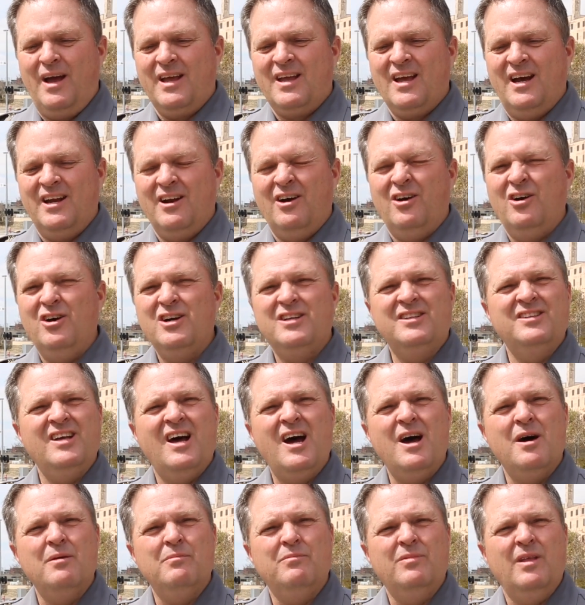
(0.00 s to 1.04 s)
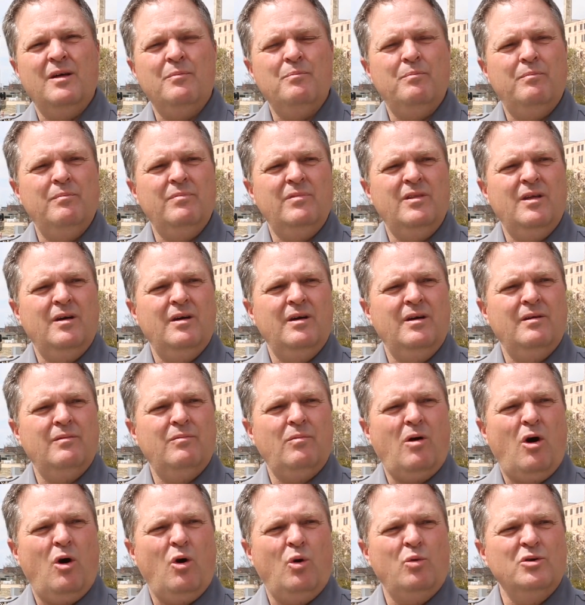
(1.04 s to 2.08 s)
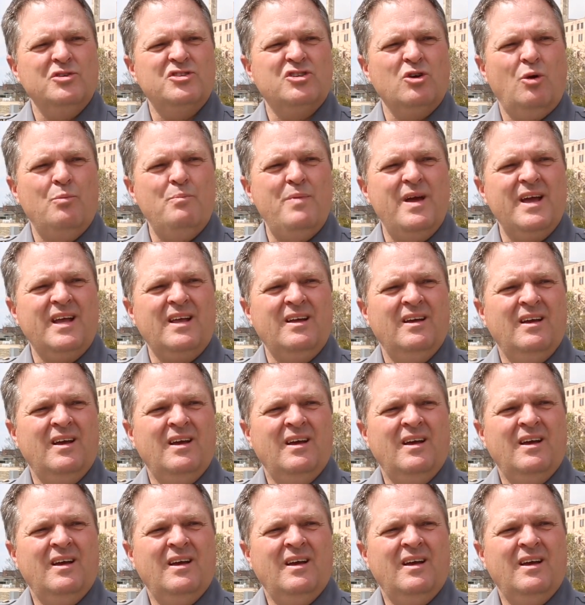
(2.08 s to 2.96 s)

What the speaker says: I kind of looked up, the hole was so big,